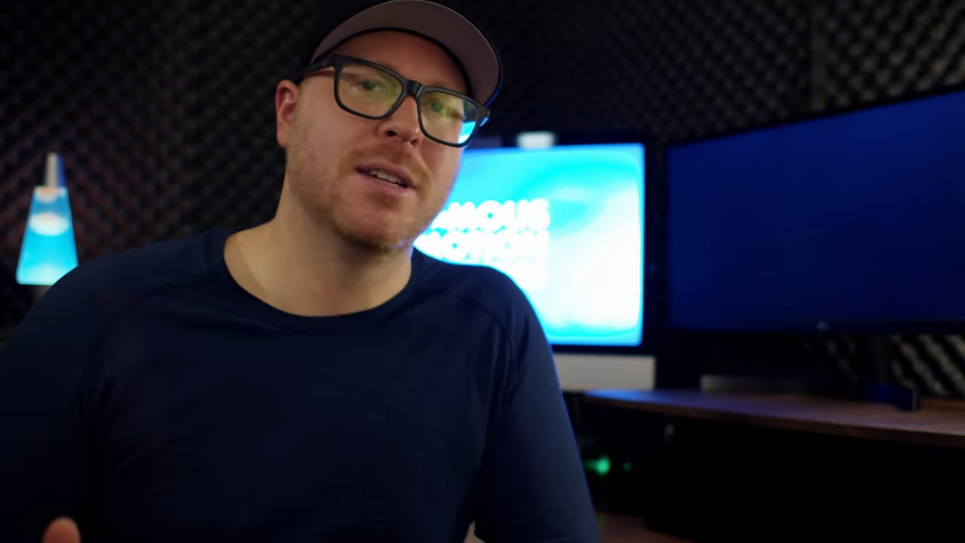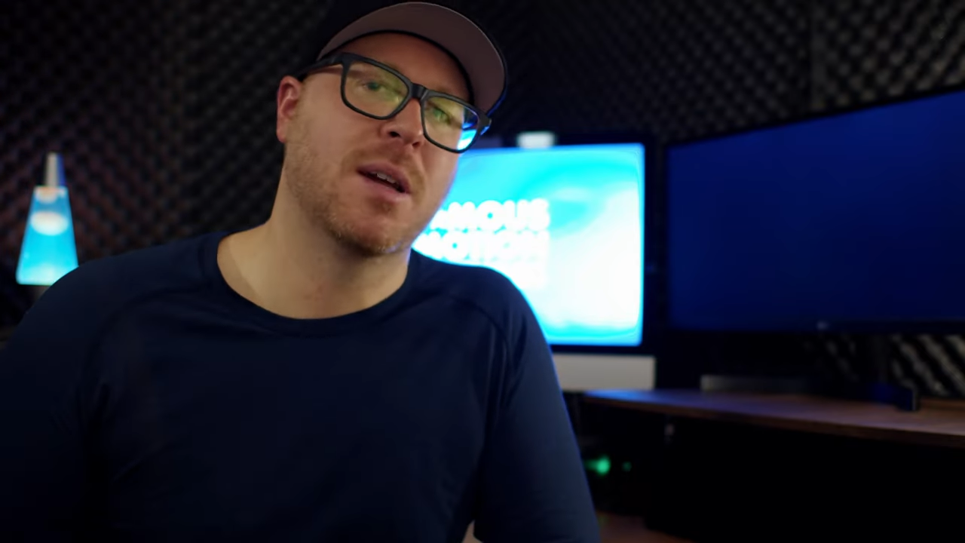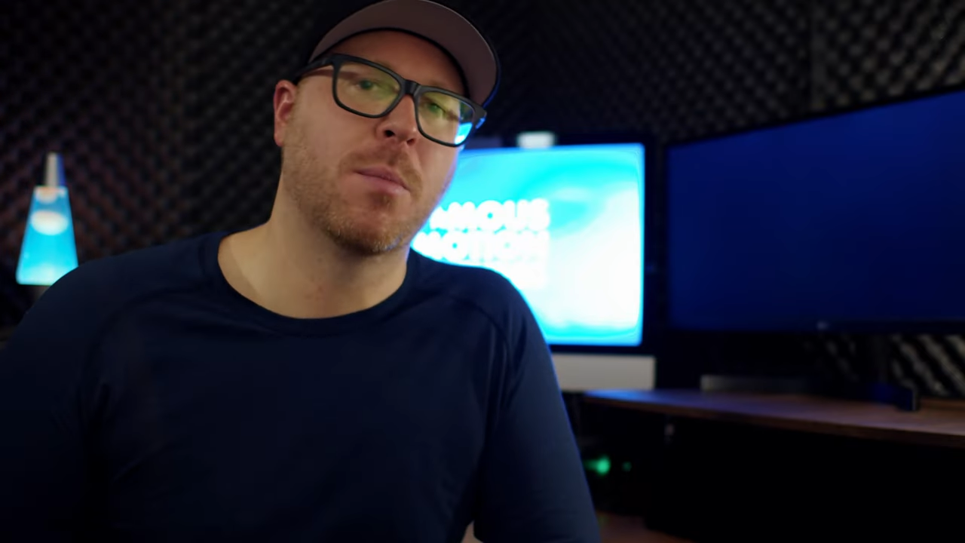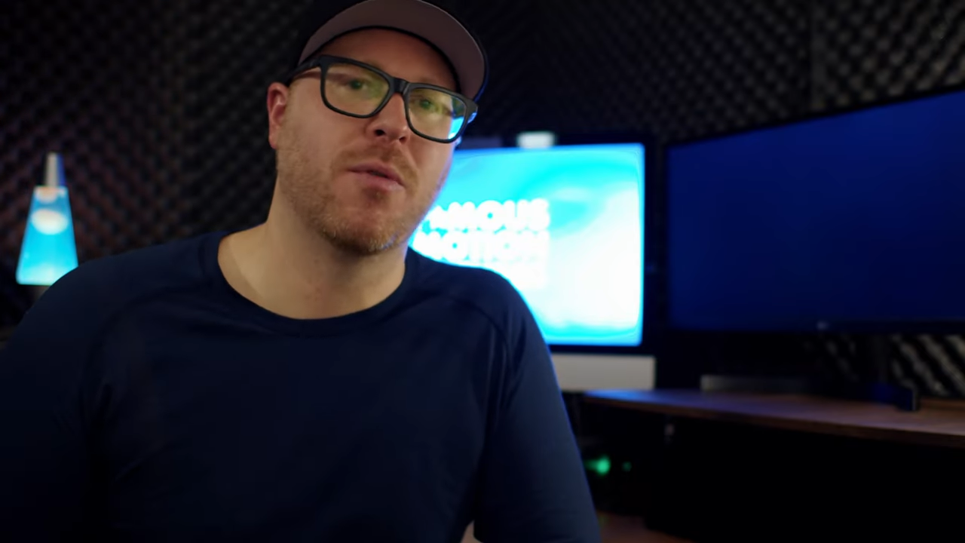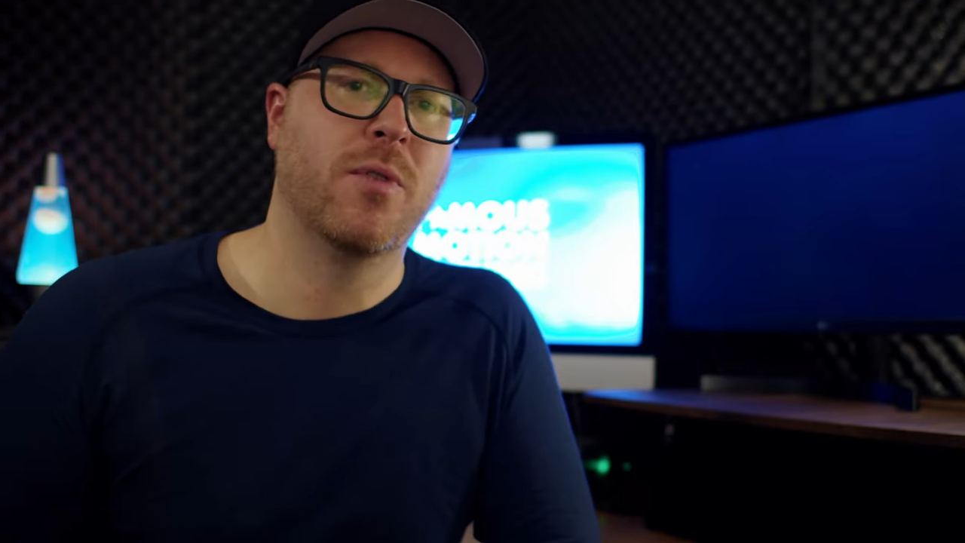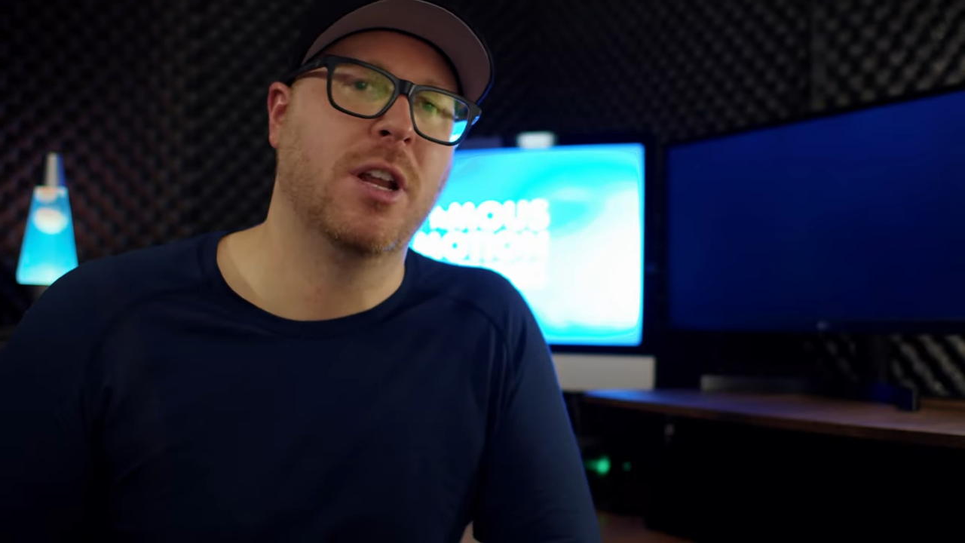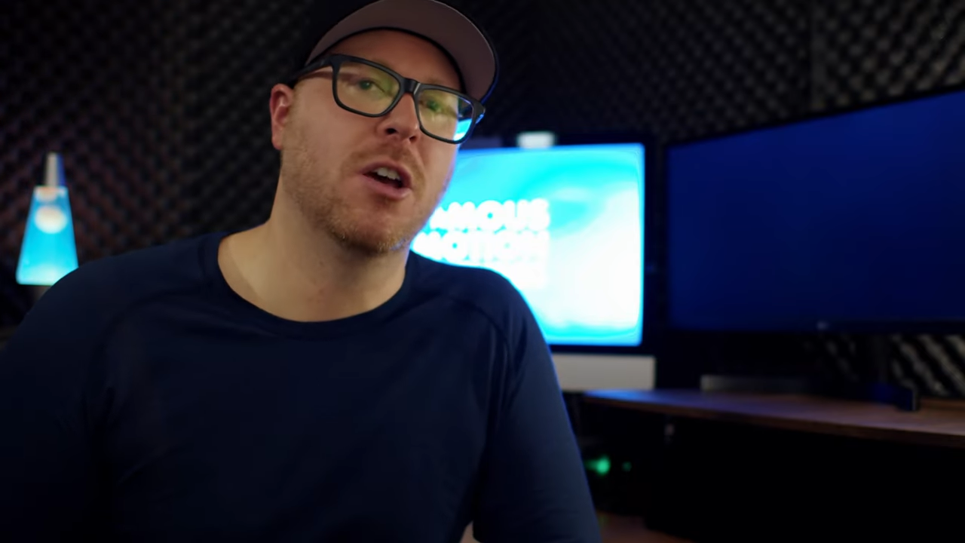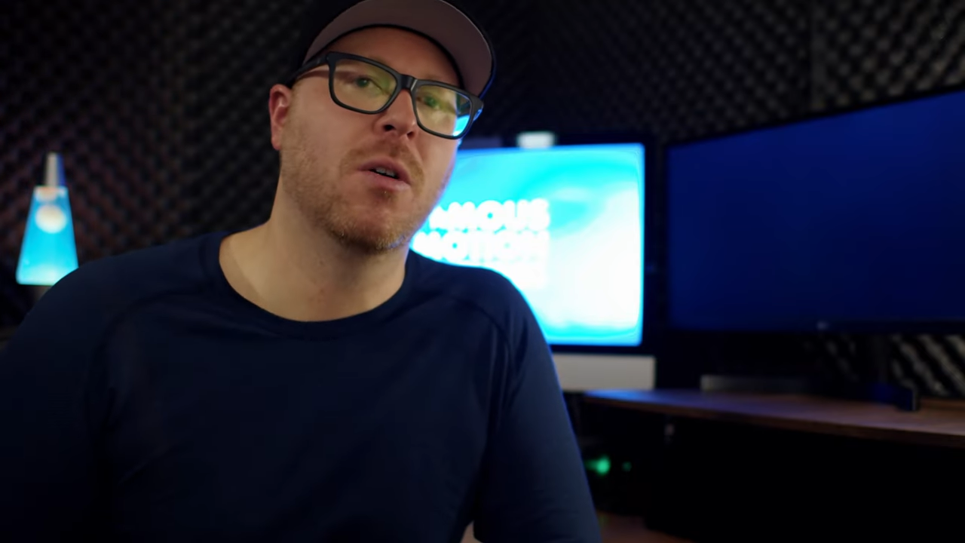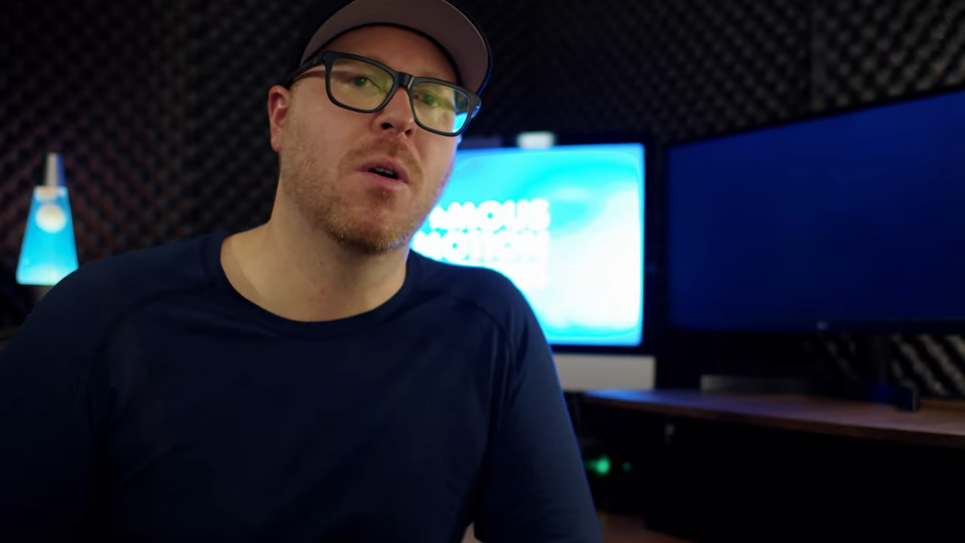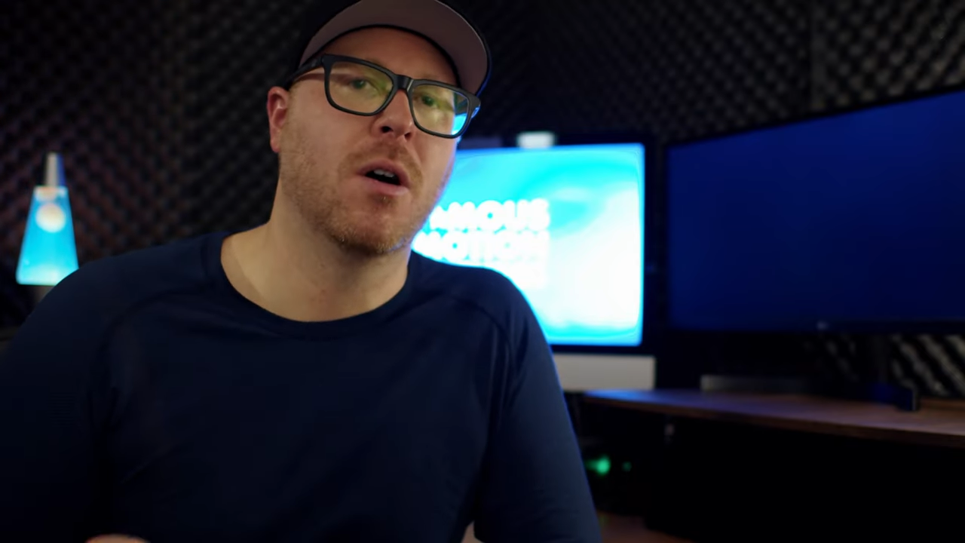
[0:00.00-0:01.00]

separate video